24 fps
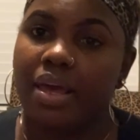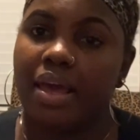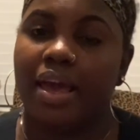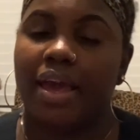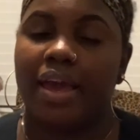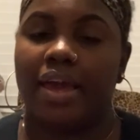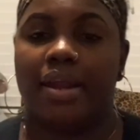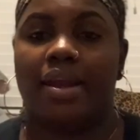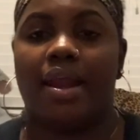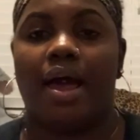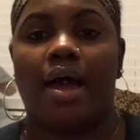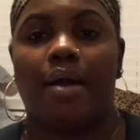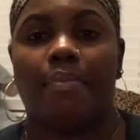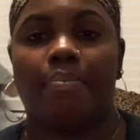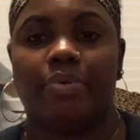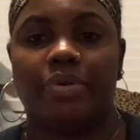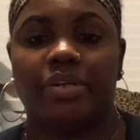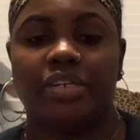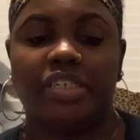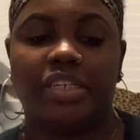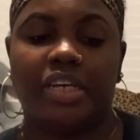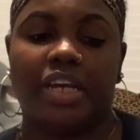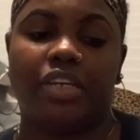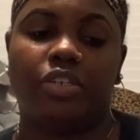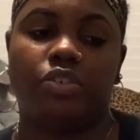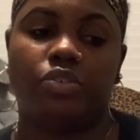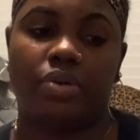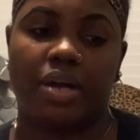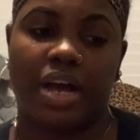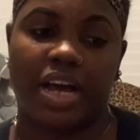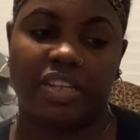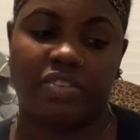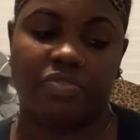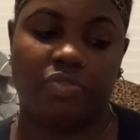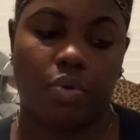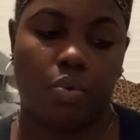And I appreciate you
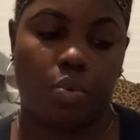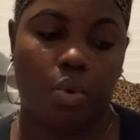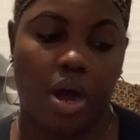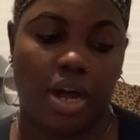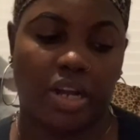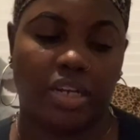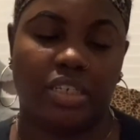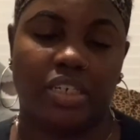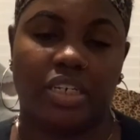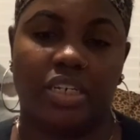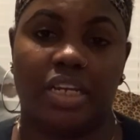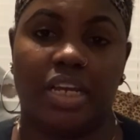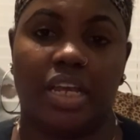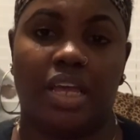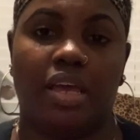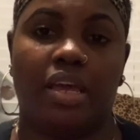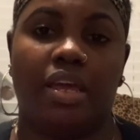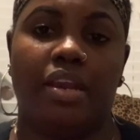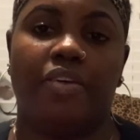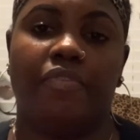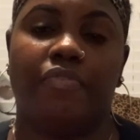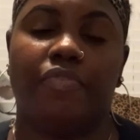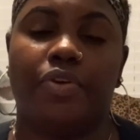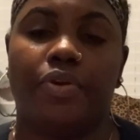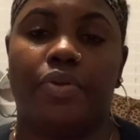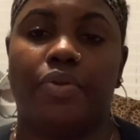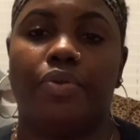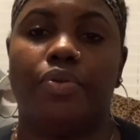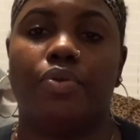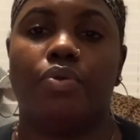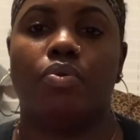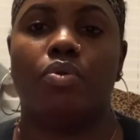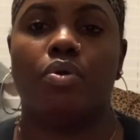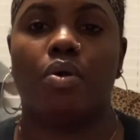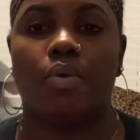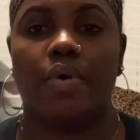guys for watching. Again, if you're
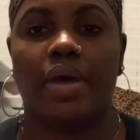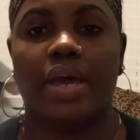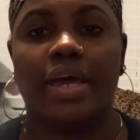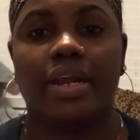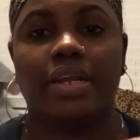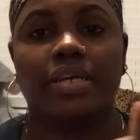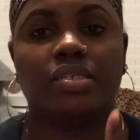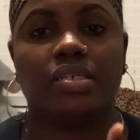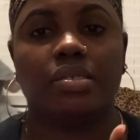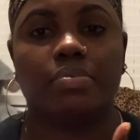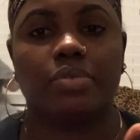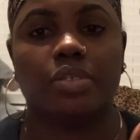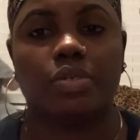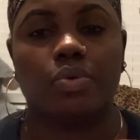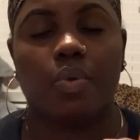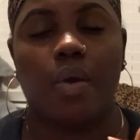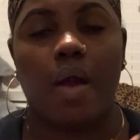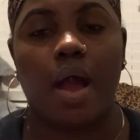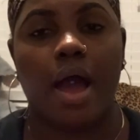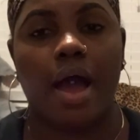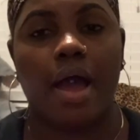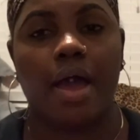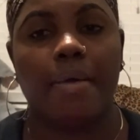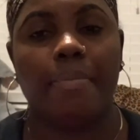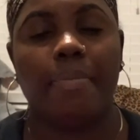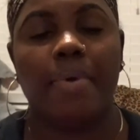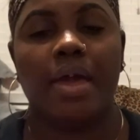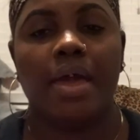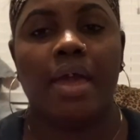new, go ahead and subscribe.